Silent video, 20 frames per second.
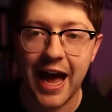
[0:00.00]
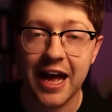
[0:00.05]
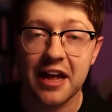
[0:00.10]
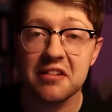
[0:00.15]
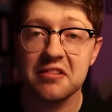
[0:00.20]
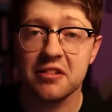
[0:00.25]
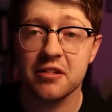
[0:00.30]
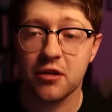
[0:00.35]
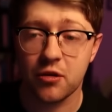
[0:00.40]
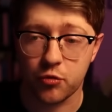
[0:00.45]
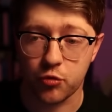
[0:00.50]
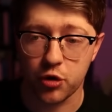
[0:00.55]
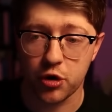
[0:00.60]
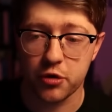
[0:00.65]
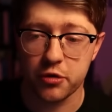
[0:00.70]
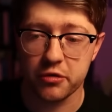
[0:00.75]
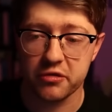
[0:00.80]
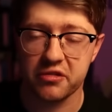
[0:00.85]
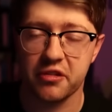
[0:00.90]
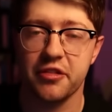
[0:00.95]
as it
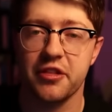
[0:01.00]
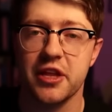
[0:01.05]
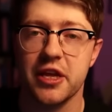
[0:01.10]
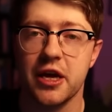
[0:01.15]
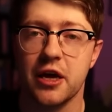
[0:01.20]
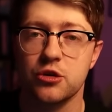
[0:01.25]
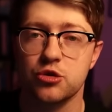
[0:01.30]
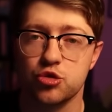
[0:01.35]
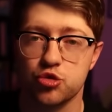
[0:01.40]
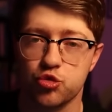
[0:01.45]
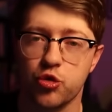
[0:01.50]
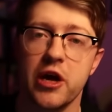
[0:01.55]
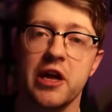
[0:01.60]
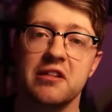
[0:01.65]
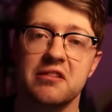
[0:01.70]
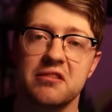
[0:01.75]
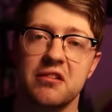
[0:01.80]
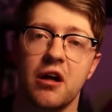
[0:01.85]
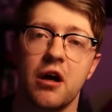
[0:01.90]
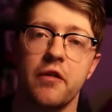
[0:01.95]
grows, the
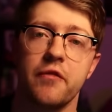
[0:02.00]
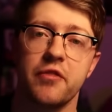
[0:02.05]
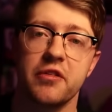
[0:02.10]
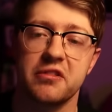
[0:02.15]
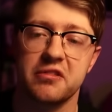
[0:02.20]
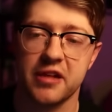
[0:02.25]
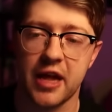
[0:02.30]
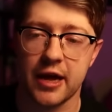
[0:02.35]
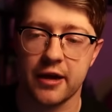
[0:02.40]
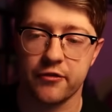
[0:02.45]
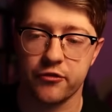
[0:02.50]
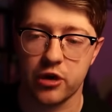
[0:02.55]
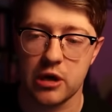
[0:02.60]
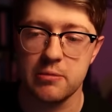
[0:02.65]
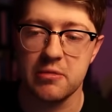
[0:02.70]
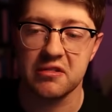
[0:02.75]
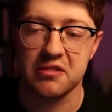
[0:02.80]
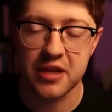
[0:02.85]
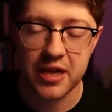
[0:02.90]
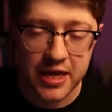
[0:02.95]
address of the stack
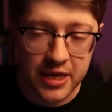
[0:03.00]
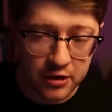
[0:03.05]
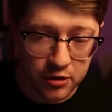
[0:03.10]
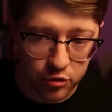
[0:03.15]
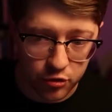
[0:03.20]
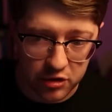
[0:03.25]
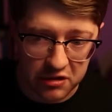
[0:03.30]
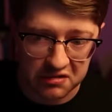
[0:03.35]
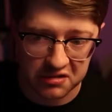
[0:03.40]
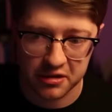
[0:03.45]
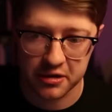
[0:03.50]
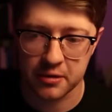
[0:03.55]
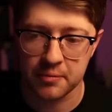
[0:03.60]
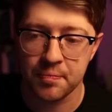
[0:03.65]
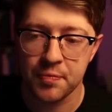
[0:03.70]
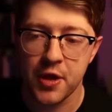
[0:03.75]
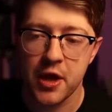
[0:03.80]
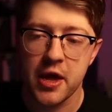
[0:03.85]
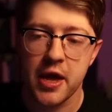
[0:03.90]
frame is increasing.